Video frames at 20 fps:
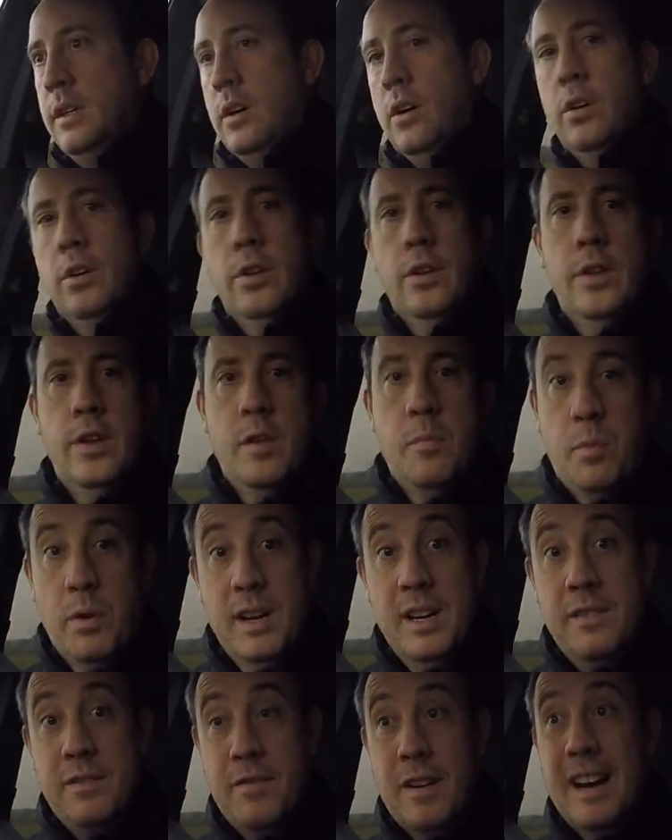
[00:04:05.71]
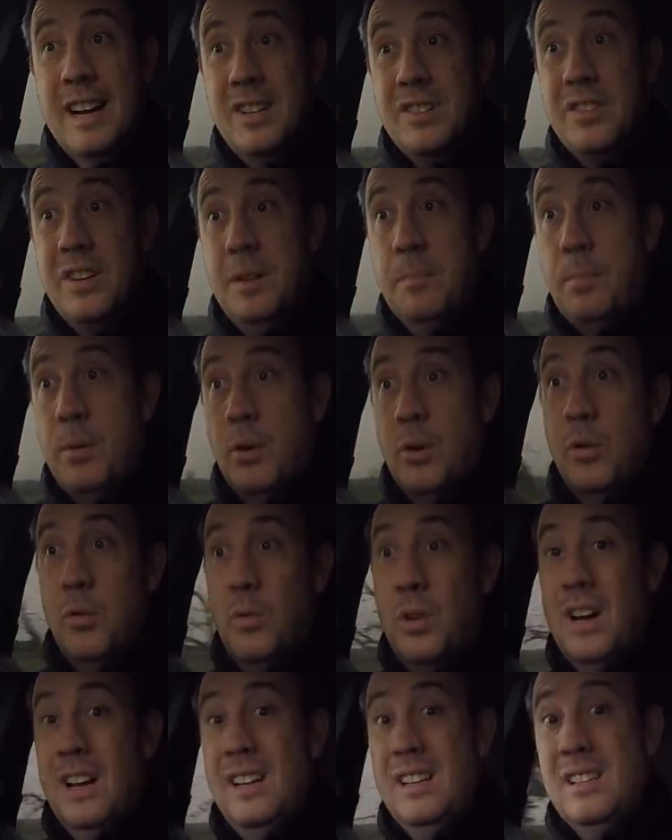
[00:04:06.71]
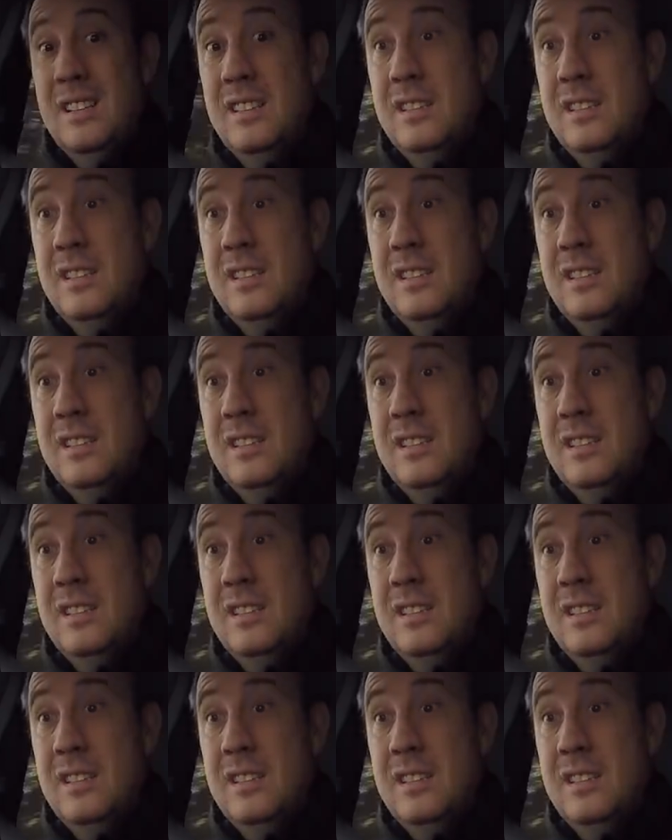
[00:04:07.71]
other than the brick factory at Porthwen.